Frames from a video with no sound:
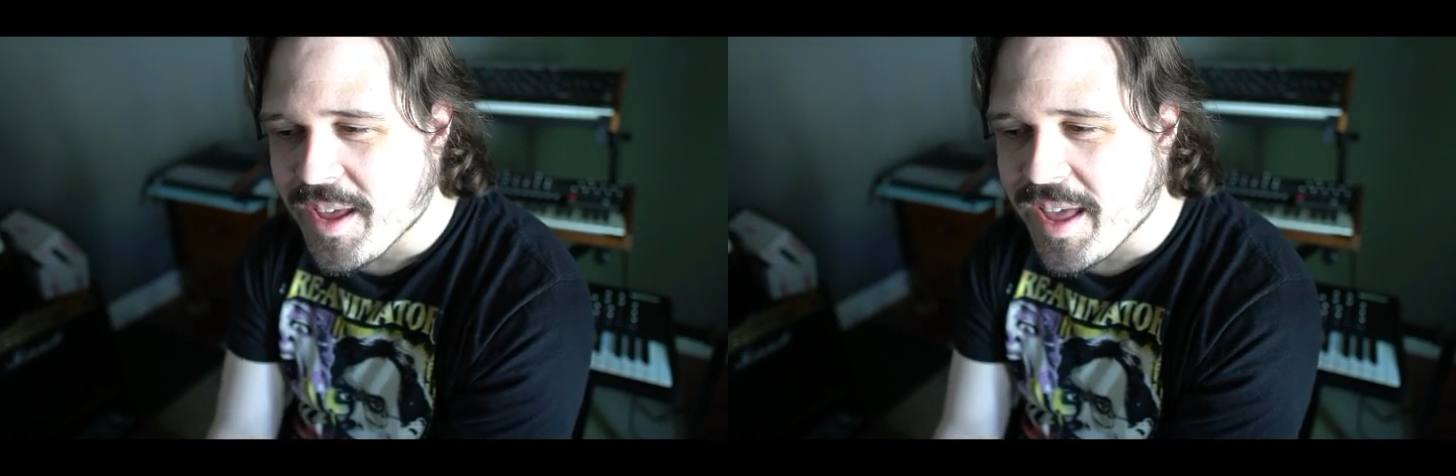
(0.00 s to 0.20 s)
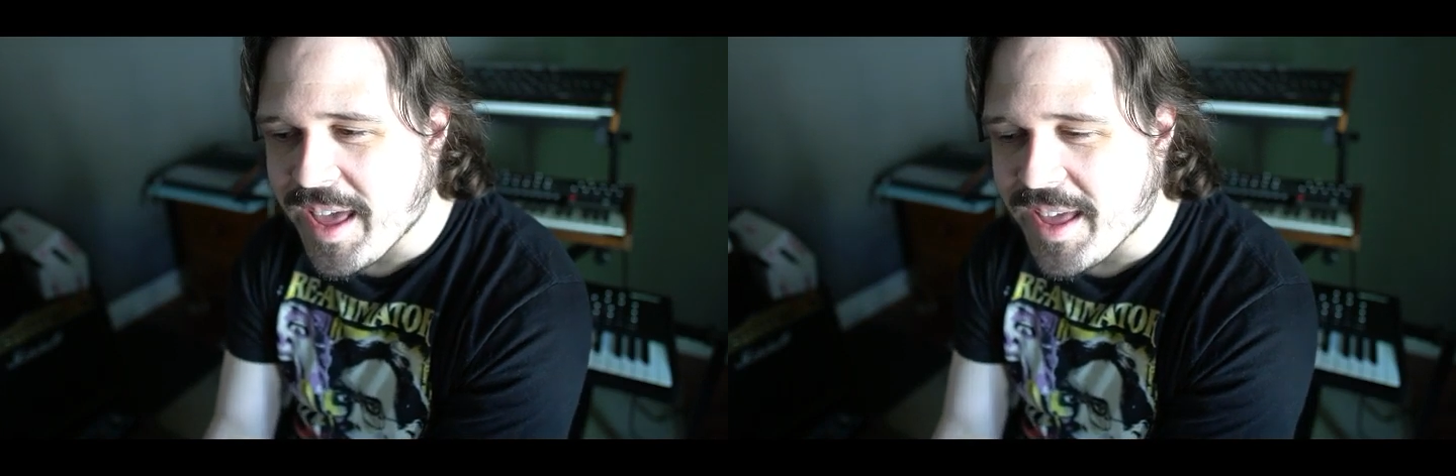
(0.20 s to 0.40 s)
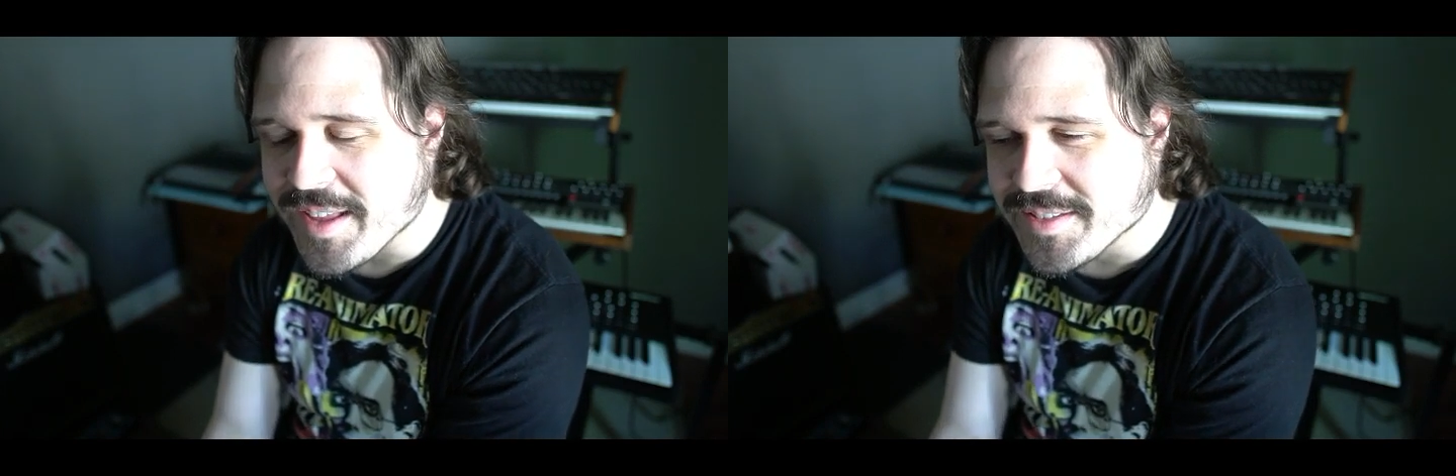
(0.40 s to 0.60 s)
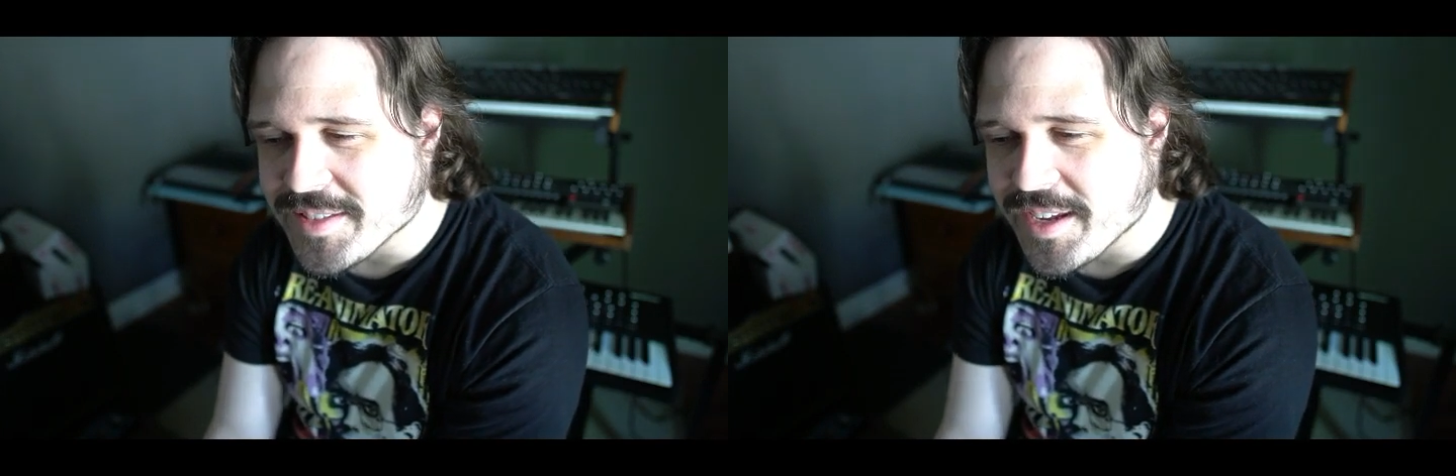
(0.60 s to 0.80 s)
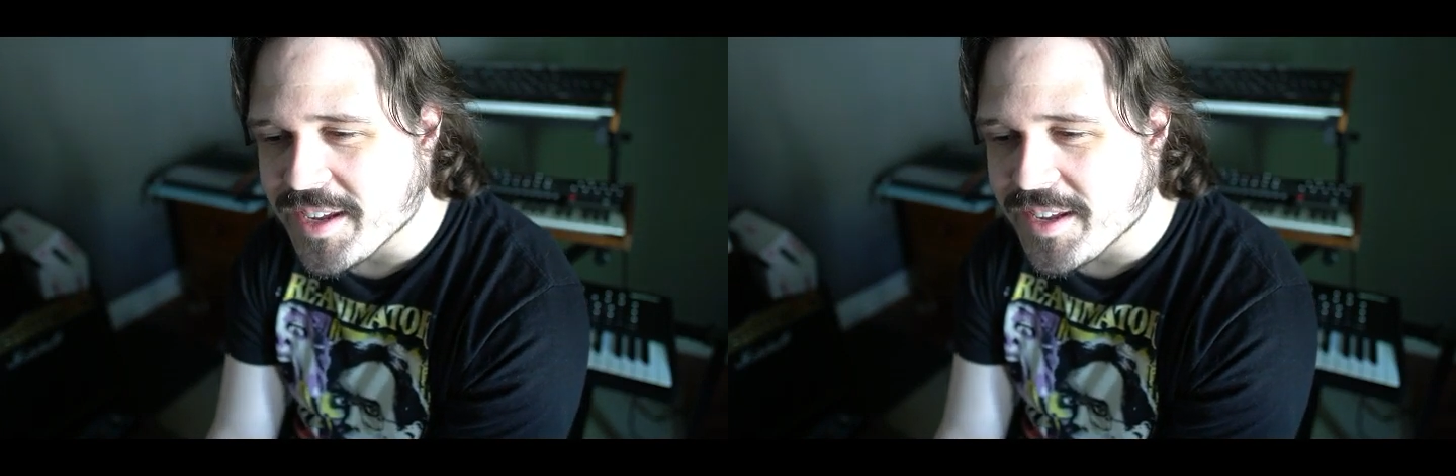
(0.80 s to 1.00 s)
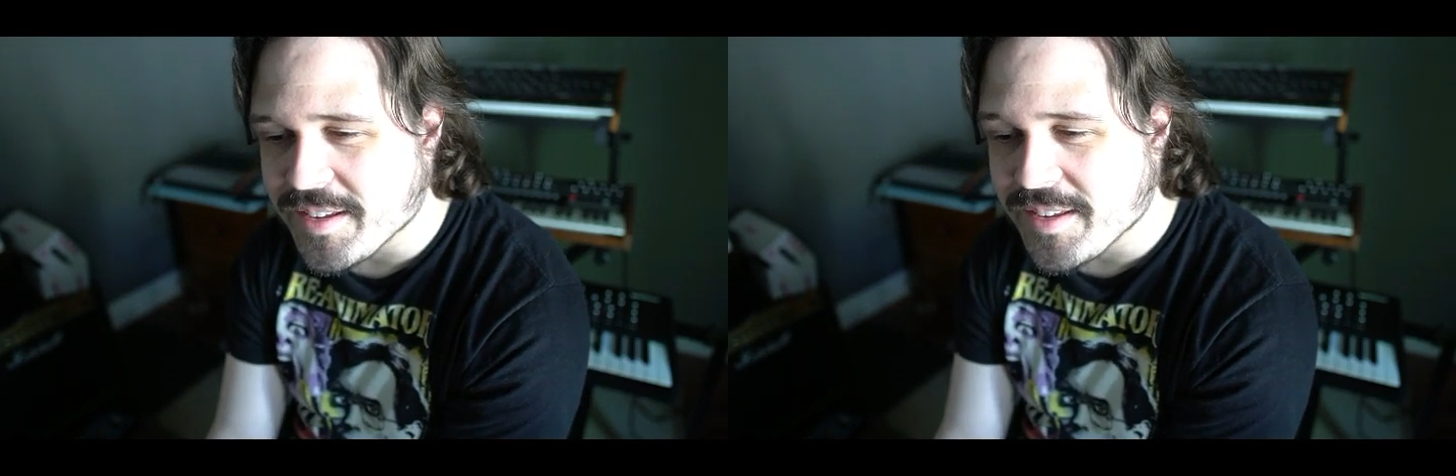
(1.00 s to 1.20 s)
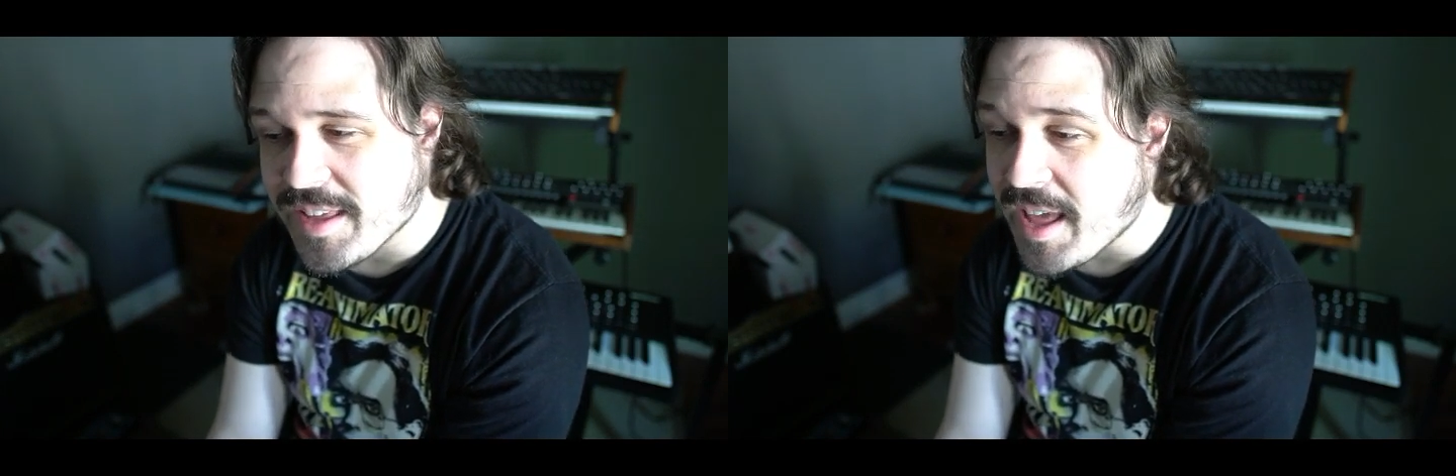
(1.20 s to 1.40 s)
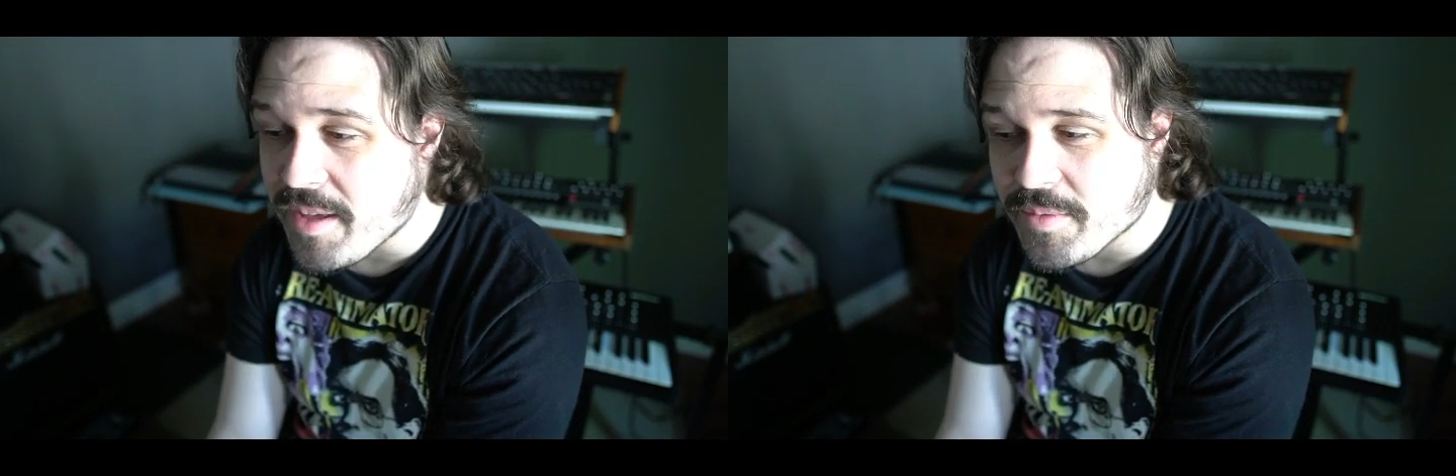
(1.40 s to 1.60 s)
And
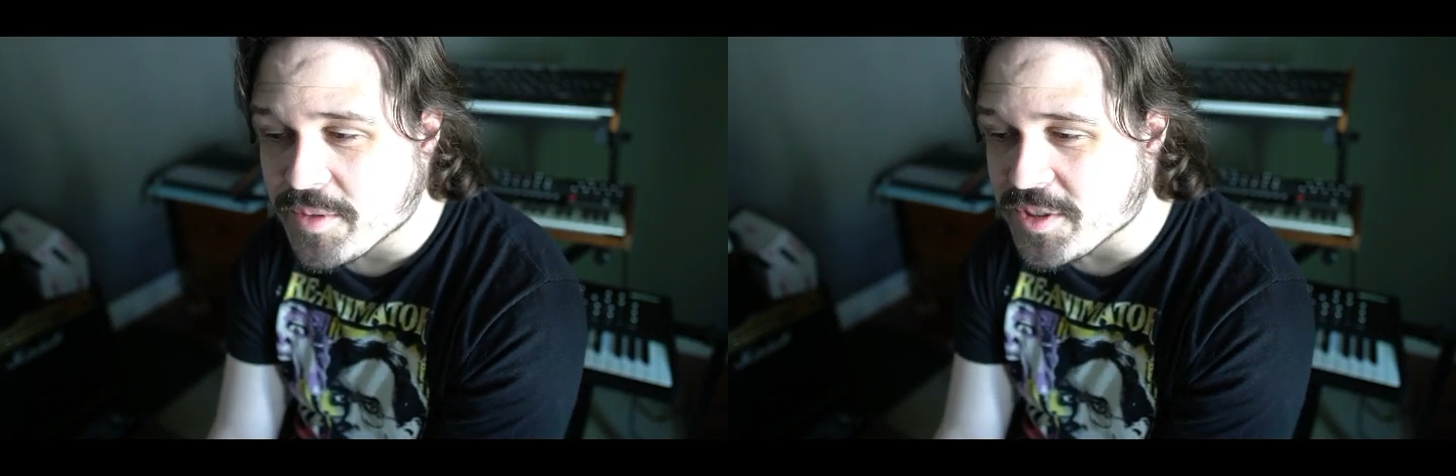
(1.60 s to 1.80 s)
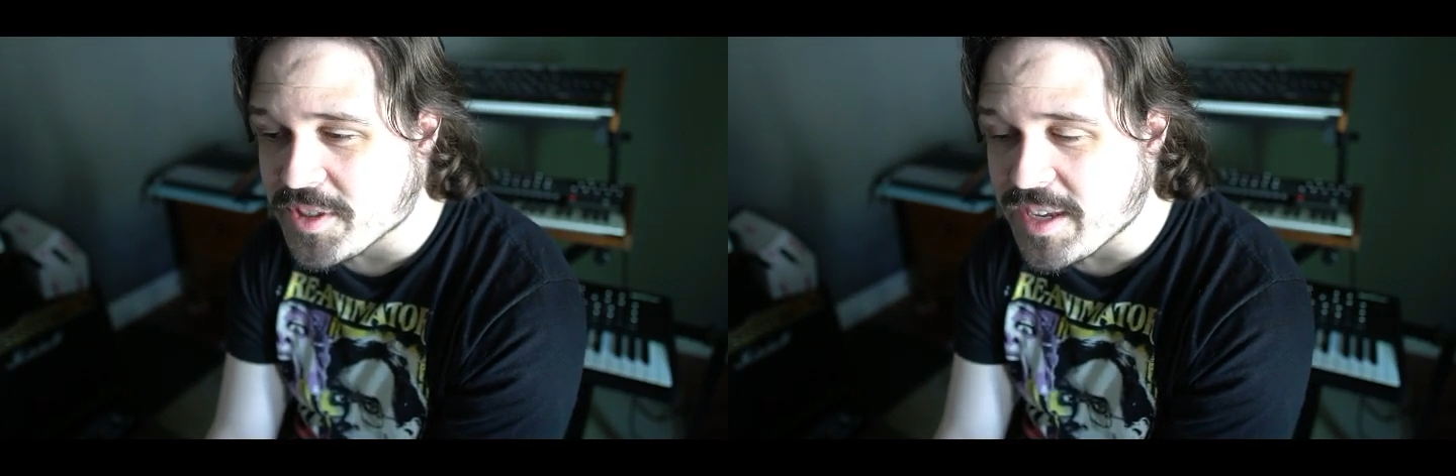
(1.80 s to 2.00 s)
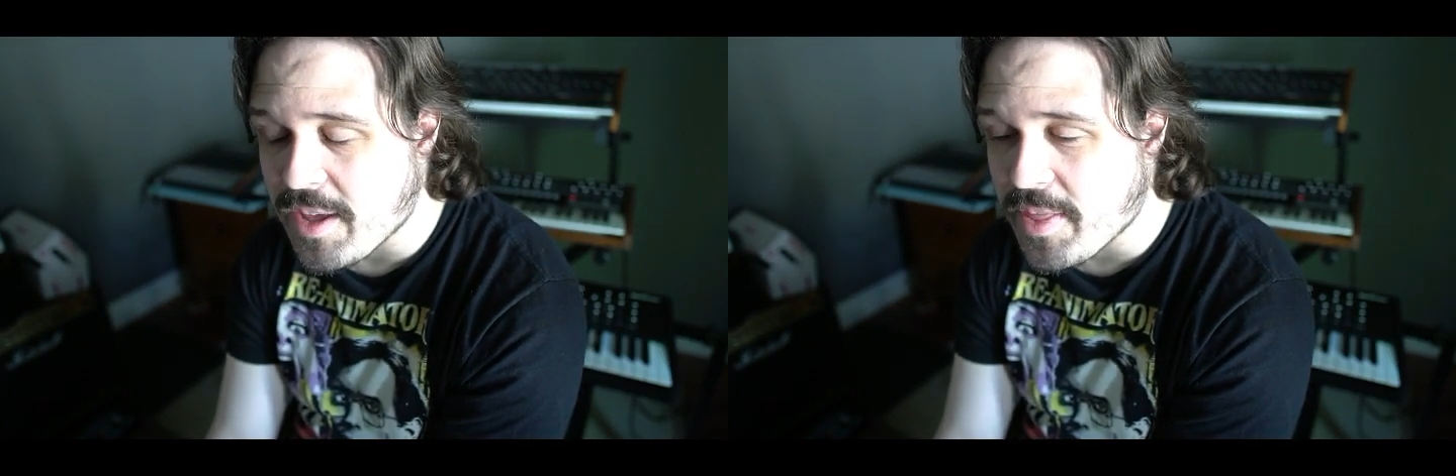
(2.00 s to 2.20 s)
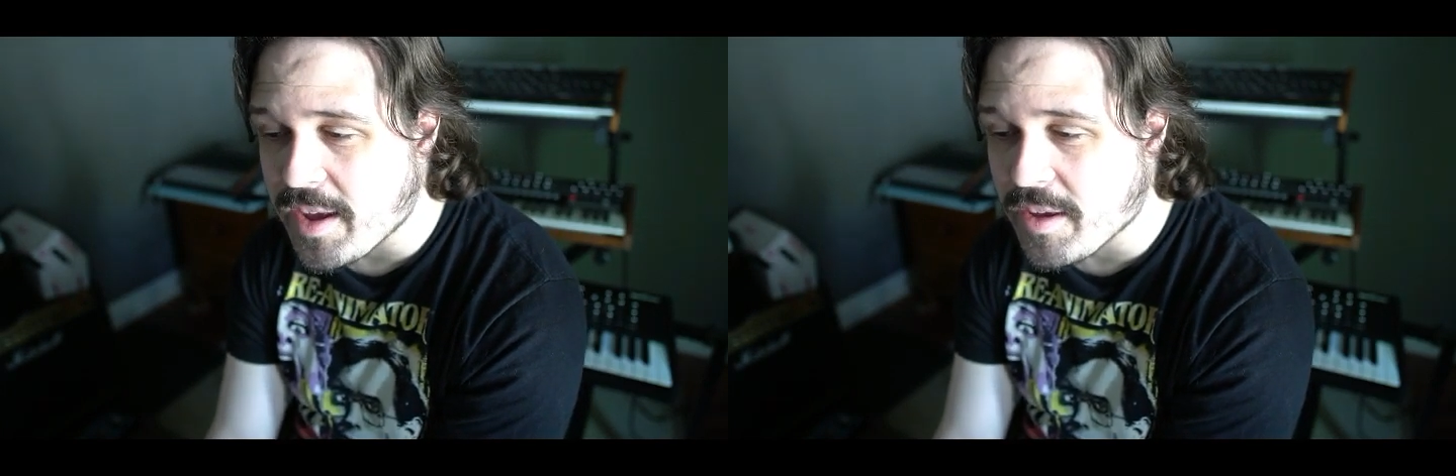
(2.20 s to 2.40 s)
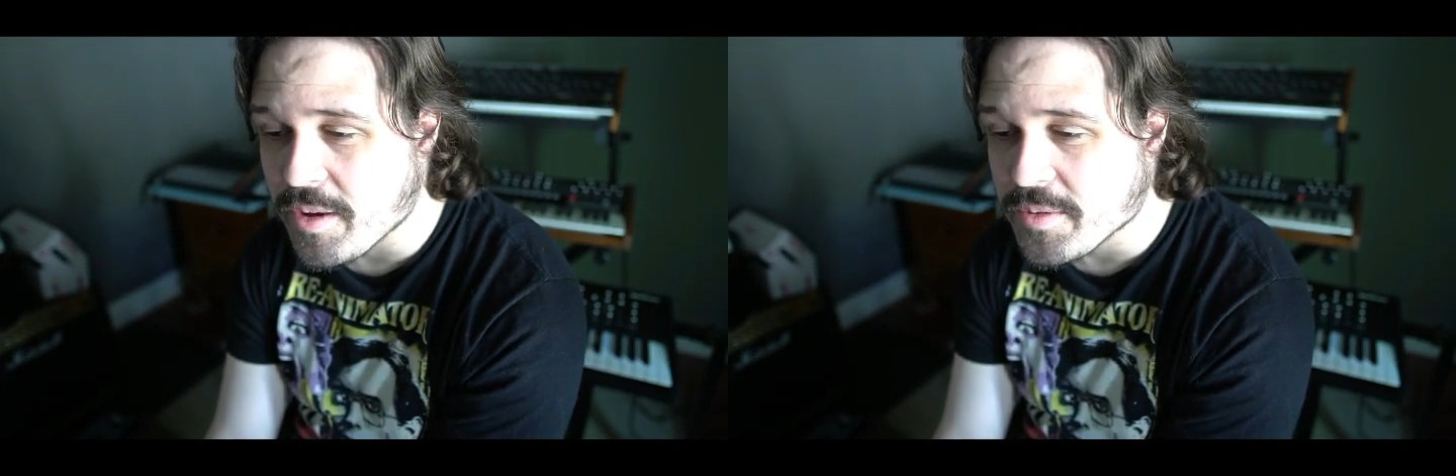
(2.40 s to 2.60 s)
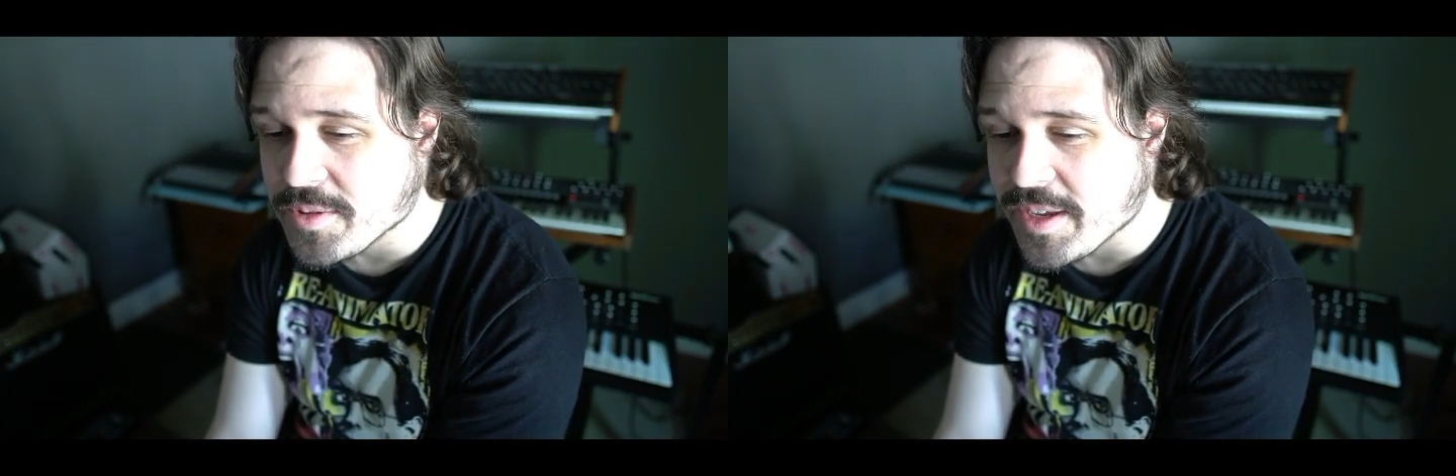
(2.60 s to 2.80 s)
yeah, we'll just see how that goes.